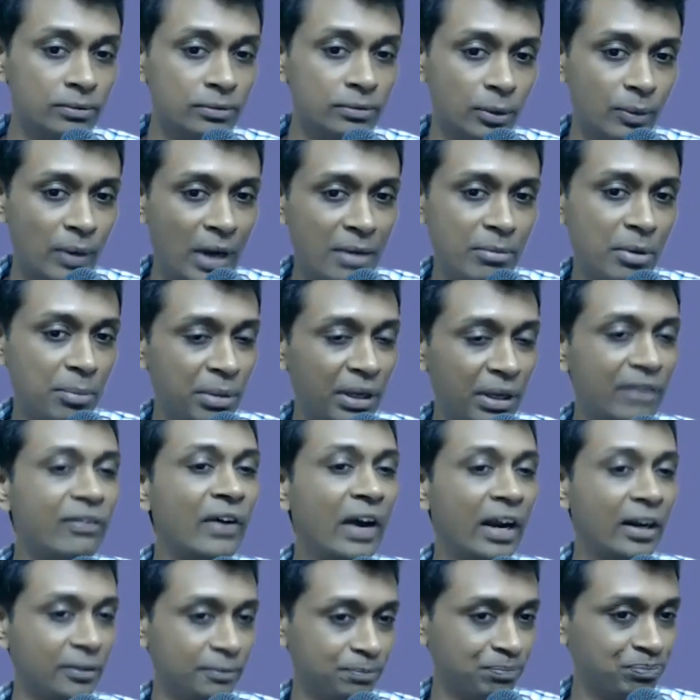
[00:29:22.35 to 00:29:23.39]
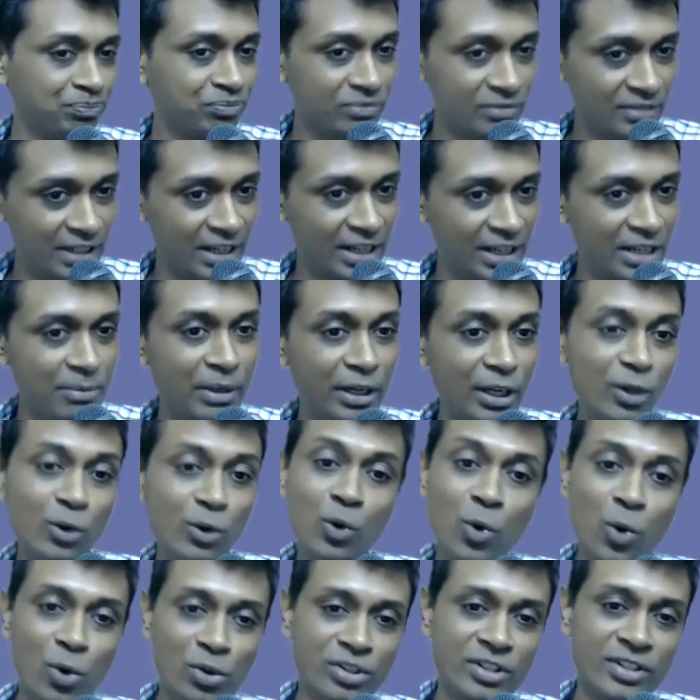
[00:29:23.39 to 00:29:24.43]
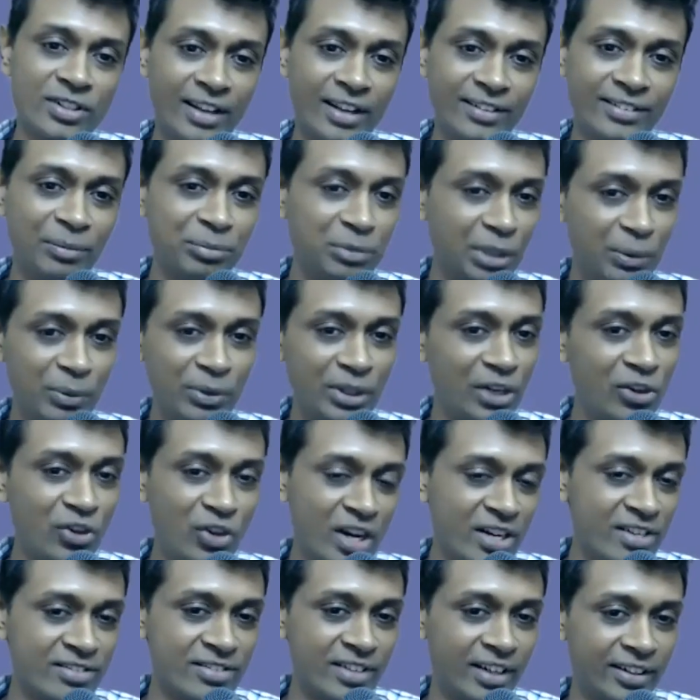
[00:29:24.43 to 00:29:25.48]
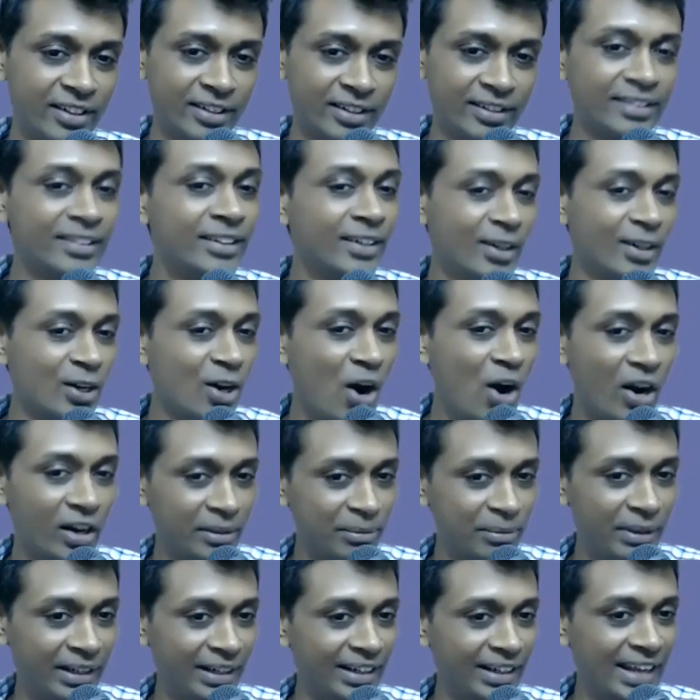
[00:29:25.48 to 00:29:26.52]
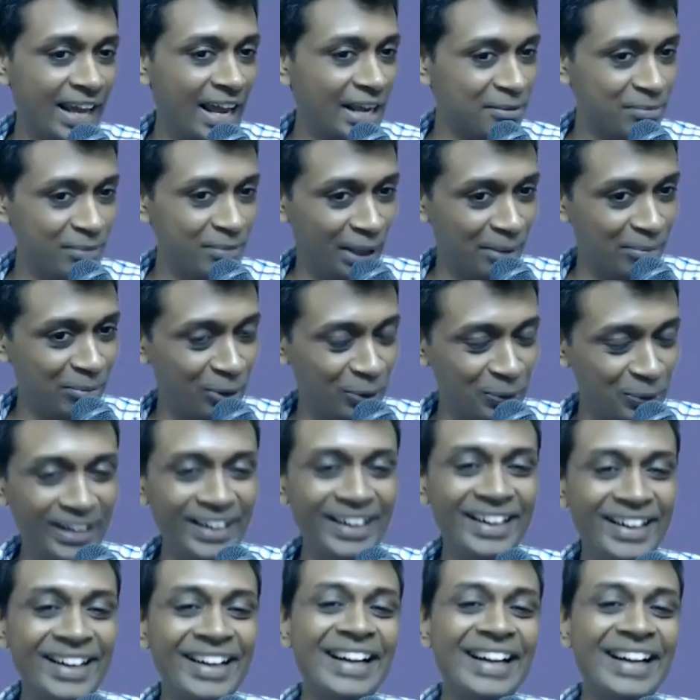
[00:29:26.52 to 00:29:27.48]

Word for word: Now I'm a big fan anybody who goes and does something with education sector automatically has my approval.